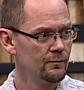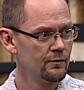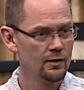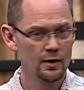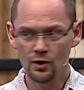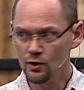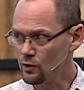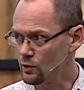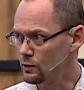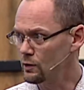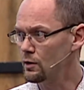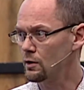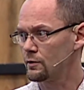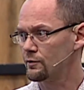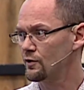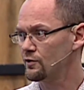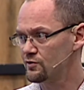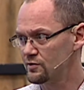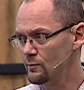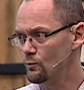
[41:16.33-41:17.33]
Here, look,
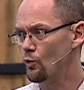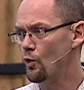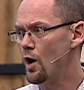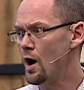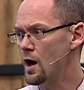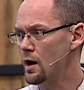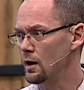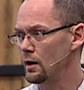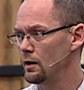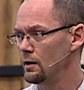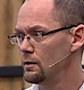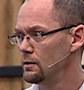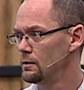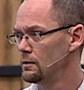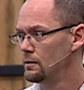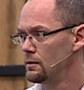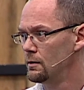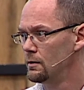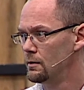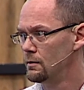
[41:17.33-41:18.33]
there's some water.
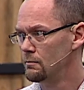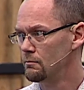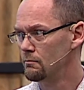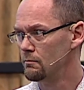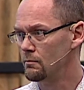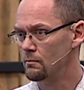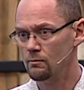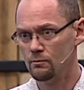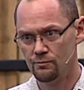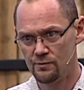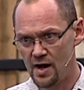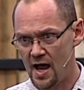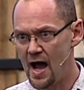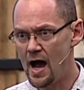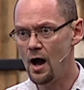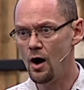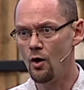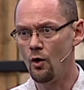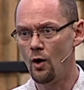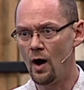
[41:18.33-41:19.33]

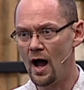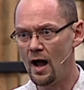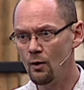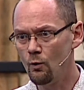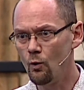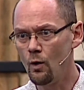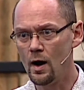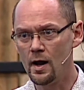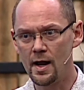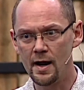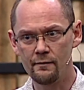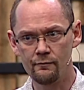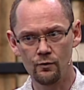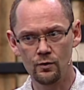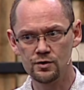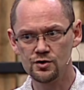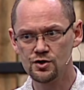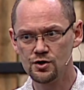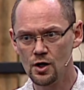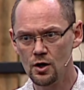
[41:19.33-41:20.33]
Now I want
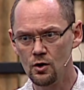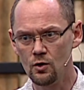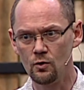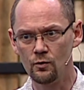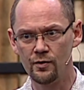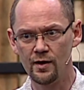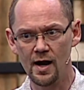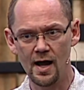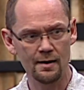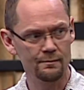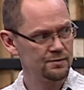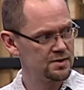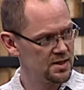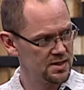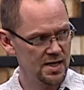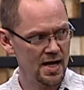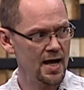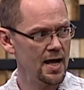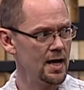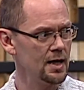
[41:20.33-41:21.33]
everyone to know that I'm
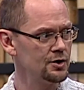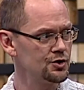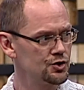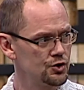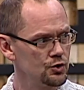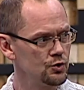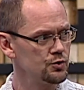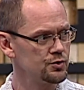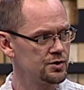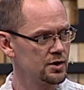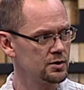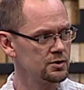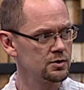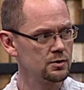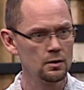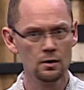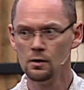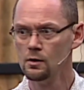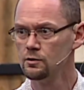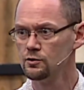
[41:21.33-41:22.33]
today choosing
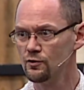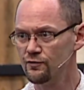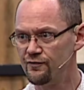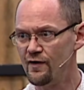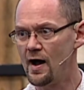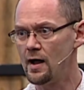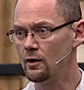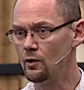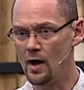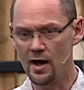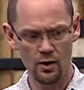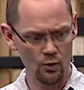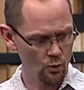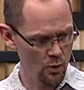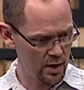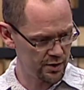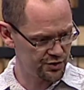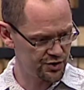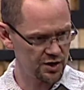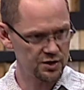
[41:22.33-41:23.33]
to follow. I don't
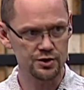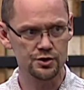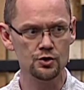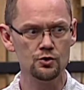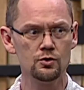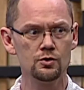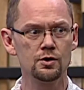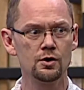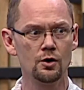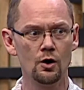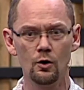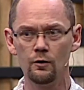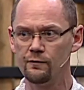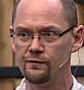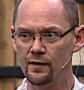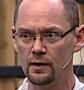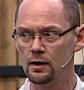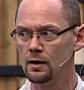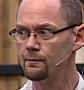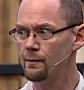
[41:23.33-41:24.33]
want just you to know,
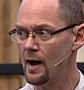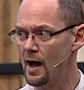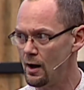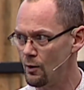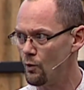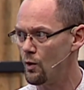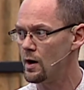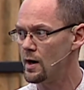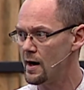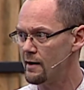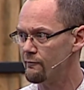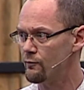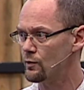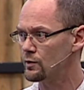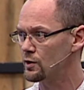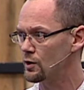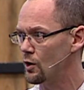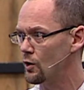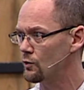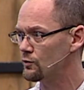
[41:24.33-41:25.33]
Philip. I want everyone
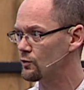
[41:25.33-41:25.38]
to know.